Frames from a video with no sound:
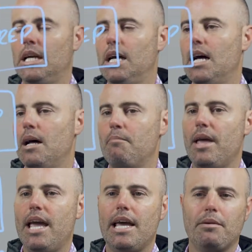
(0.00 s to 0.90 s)

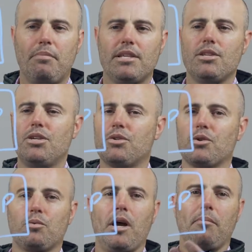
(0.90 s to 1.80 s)
And business
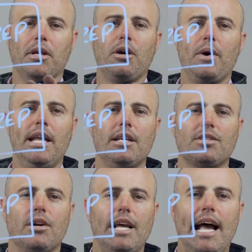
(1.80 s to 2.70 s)
users were able to go in and
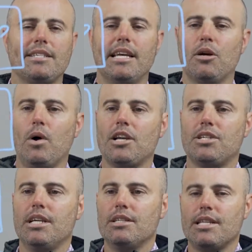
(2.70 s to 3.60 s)
start asking
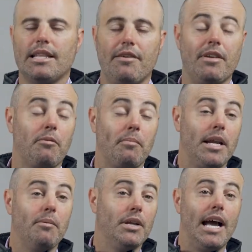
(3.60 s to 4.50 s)
questions that they've never been
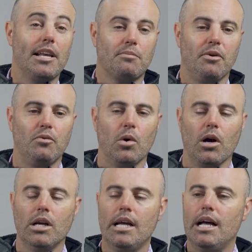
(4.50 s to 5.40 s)
able to ask
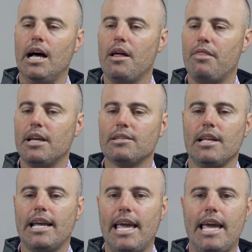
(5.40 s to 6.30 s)
before. Things
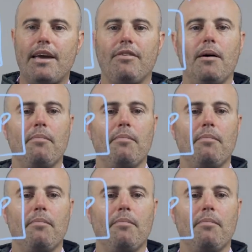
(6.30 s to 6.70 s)
like, hey, if